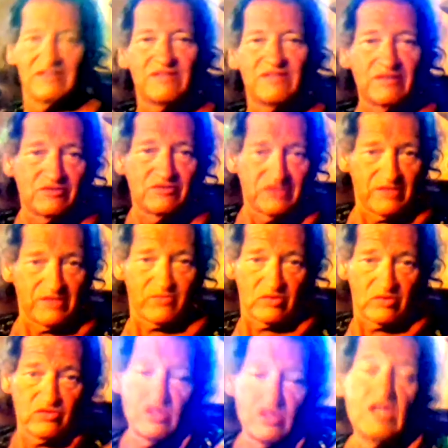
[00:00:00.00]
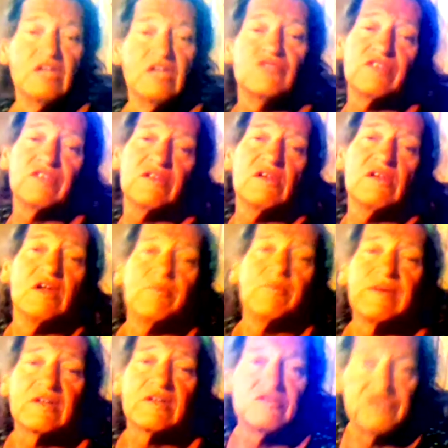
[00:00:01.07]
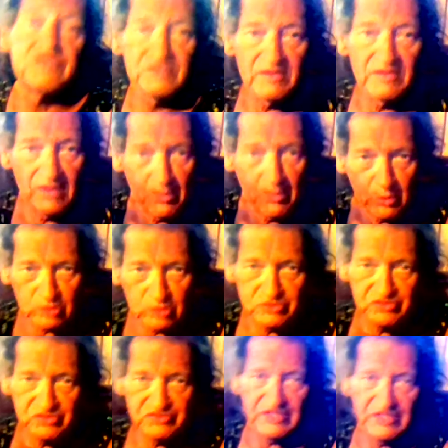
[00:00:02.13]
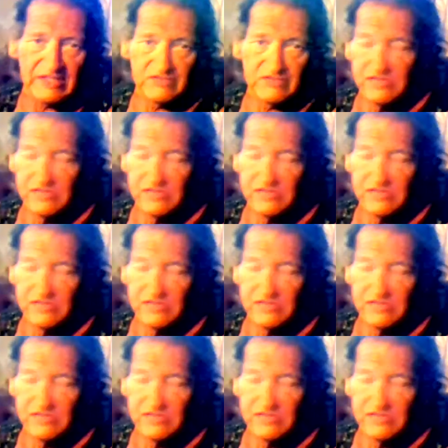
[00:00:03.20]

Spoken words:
There's a difference. See, because a person's sex